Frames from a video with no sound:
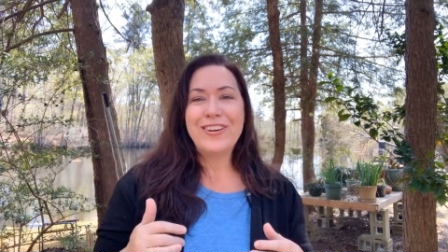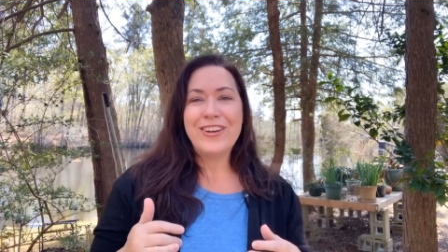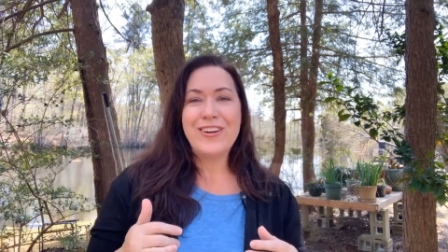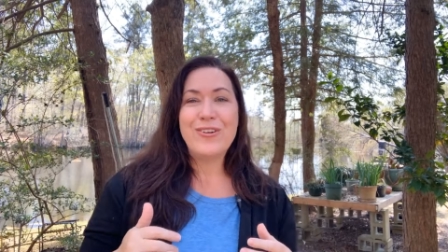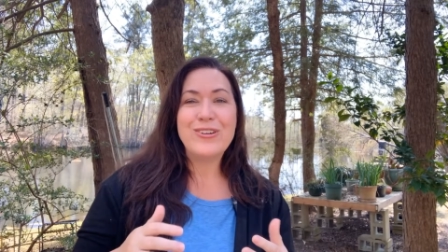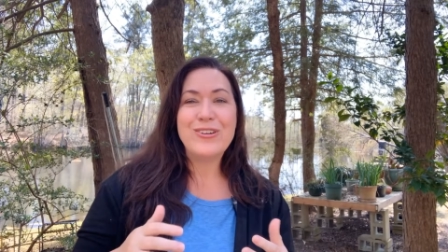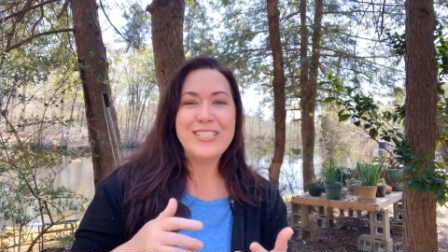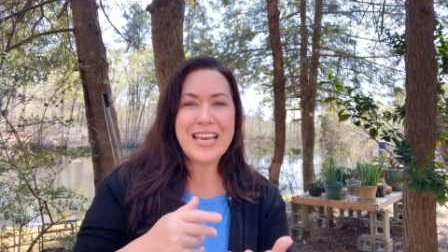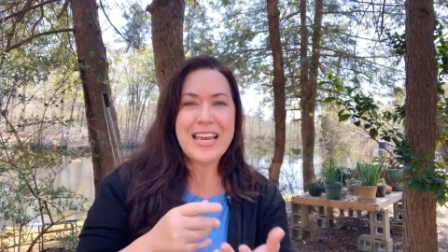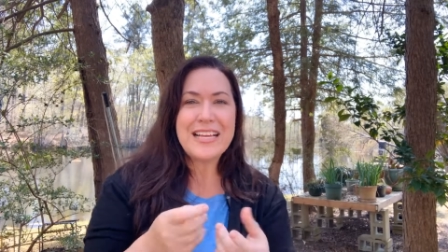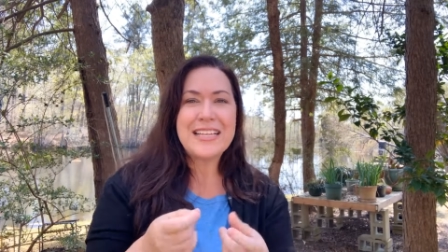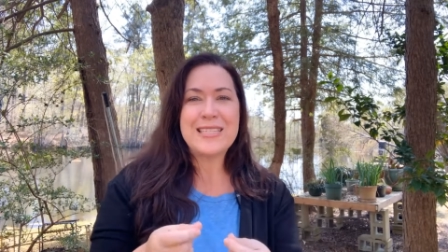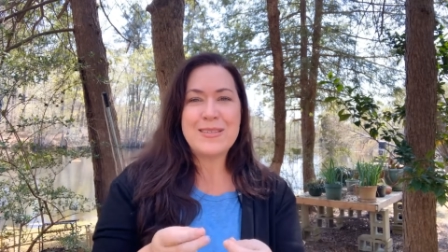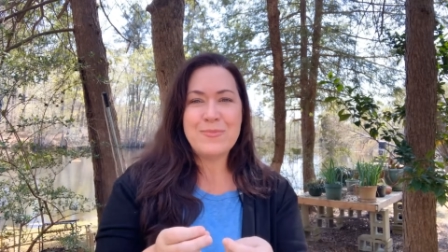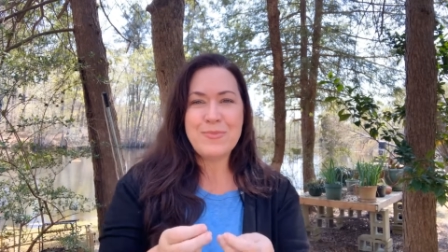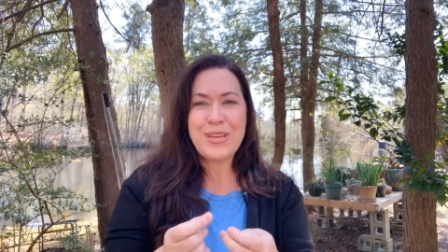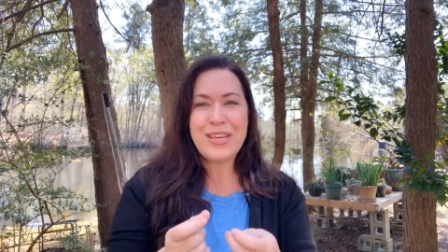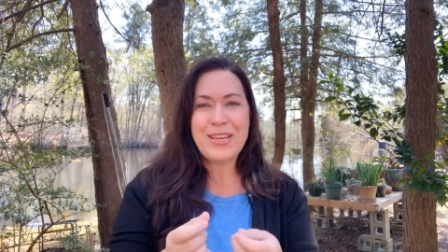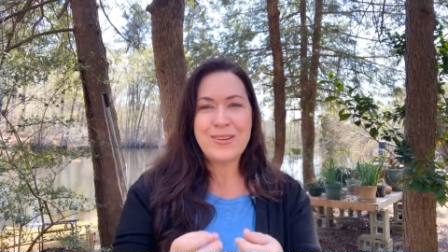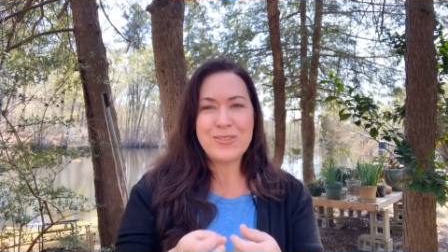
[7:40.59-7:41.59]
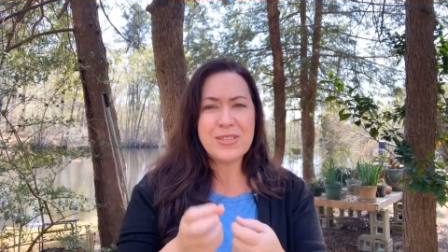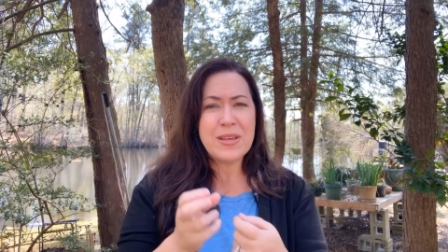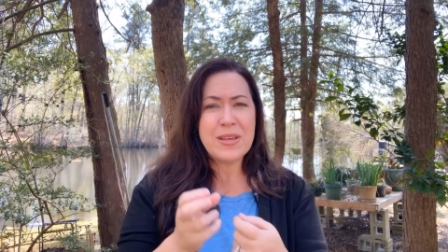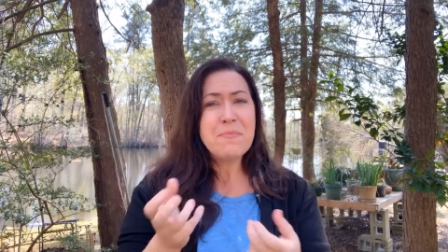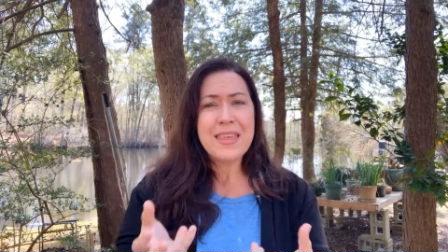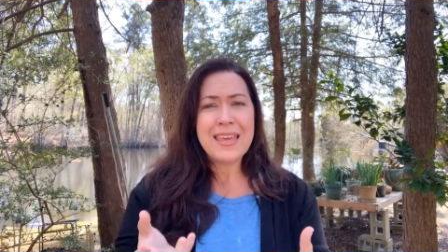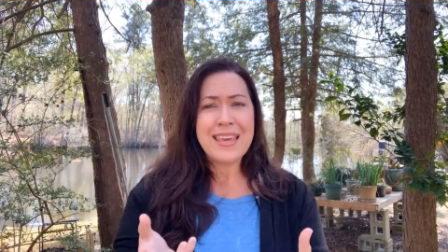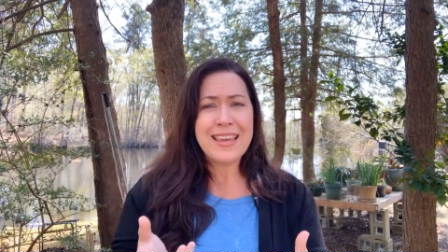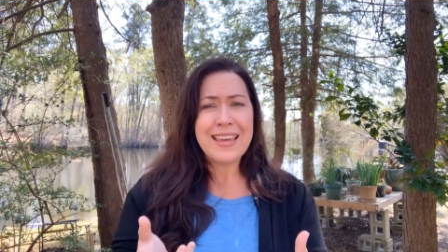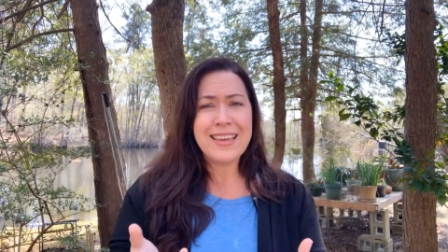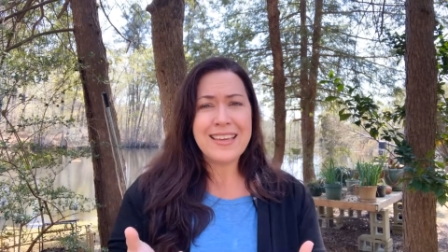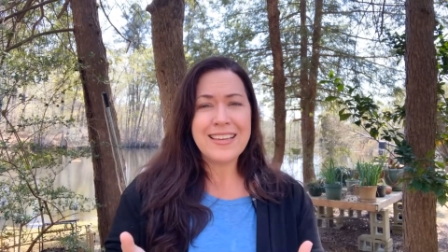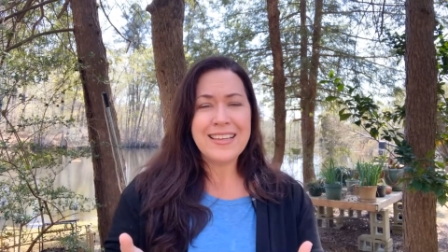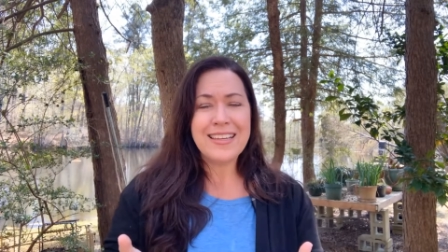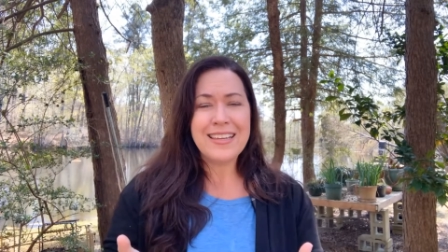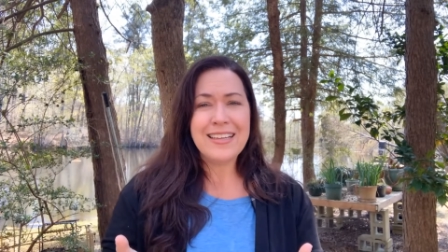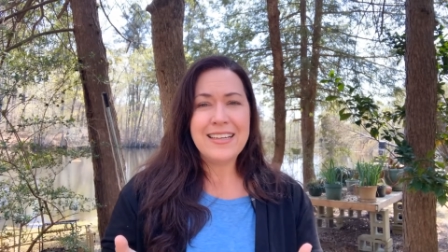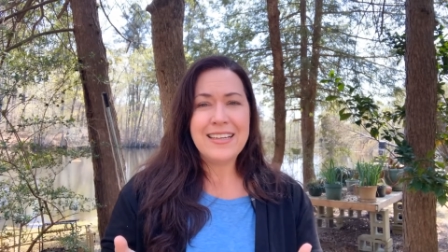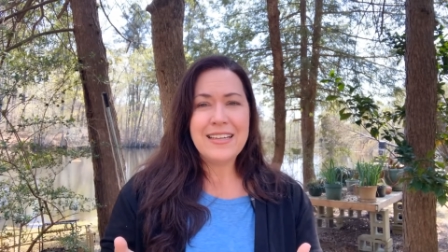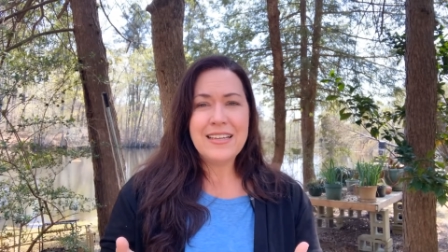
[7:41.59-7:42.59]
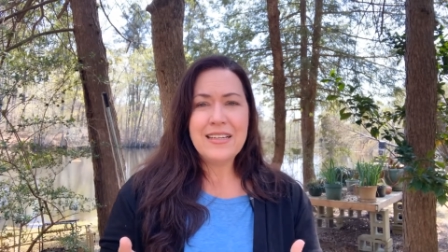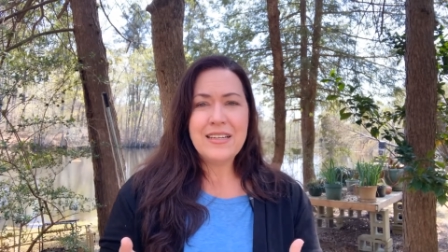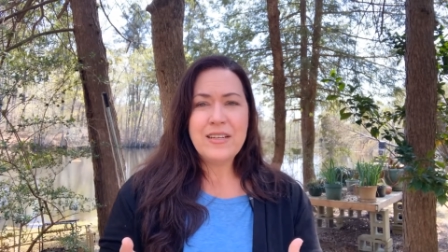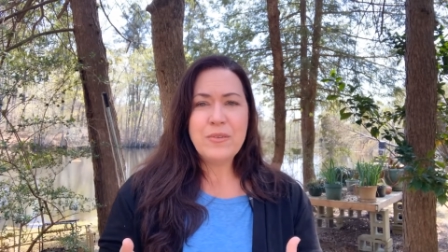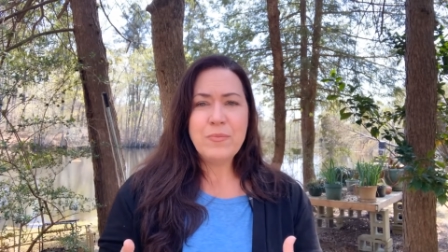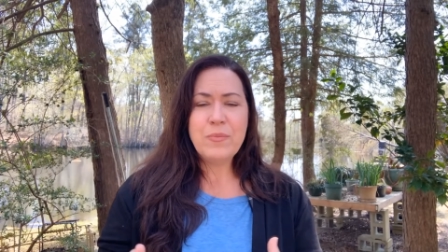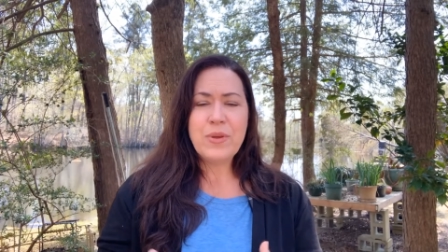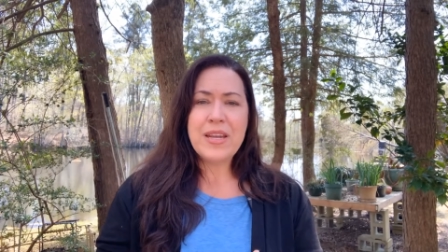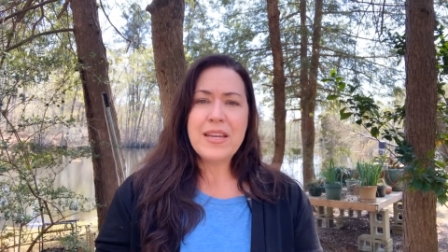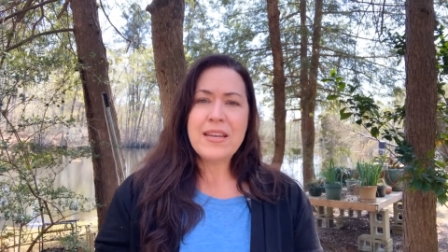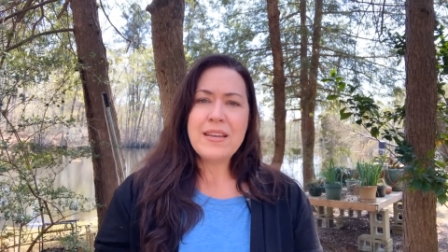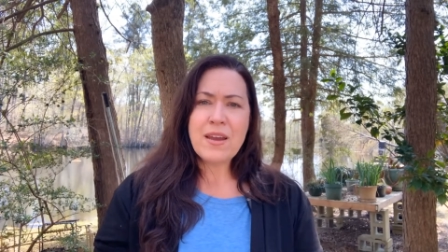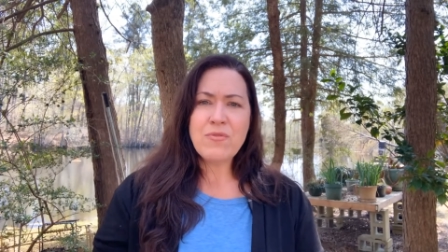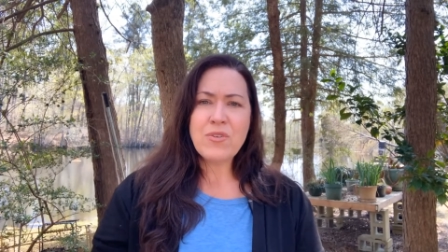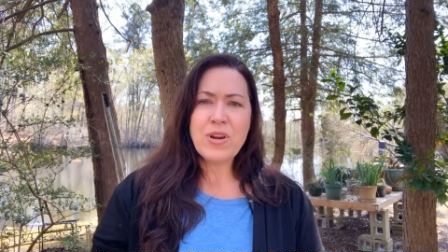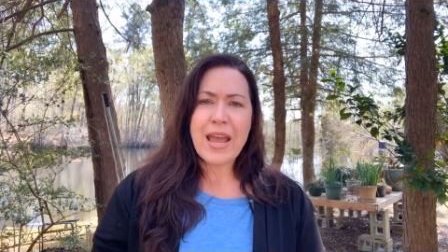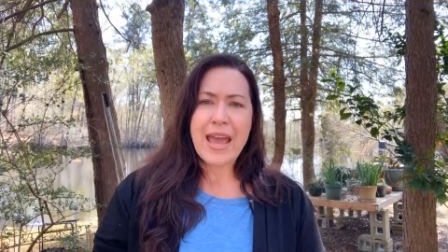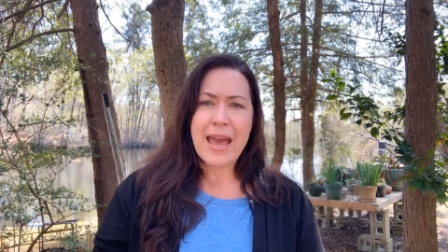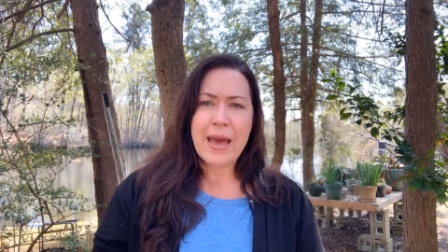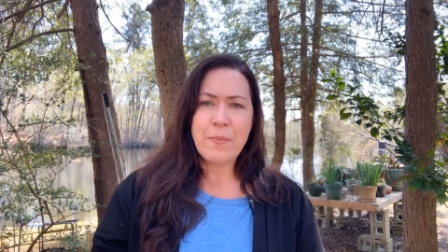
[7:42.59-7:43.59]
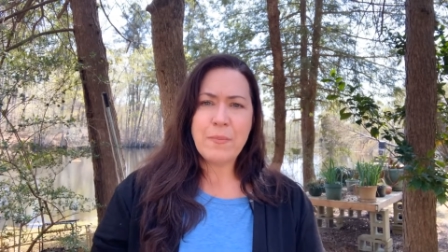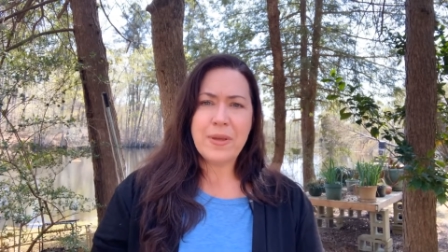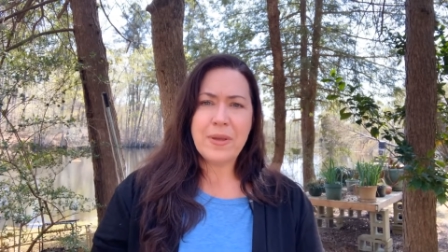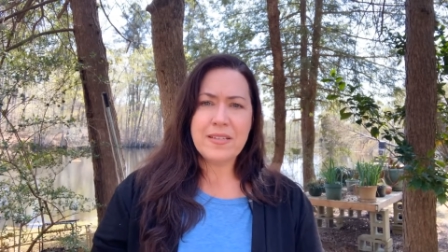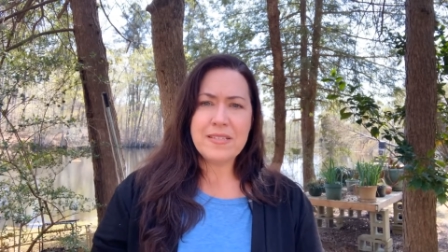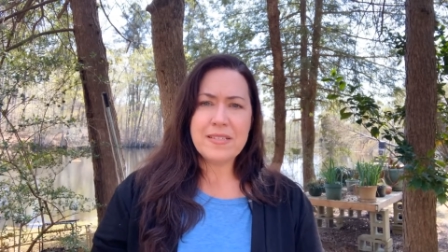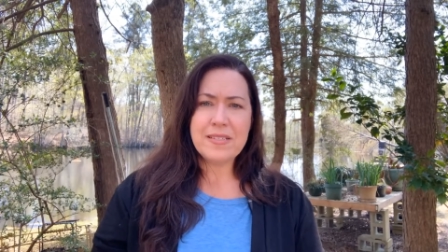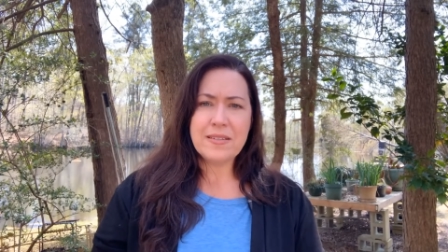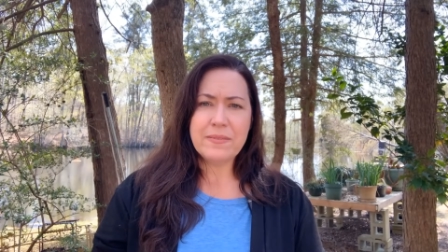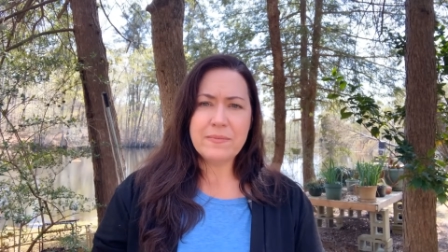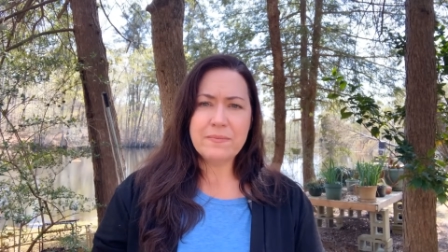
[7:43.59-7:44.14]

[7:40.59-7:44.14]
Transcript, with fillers: or text me or something, but it never happened.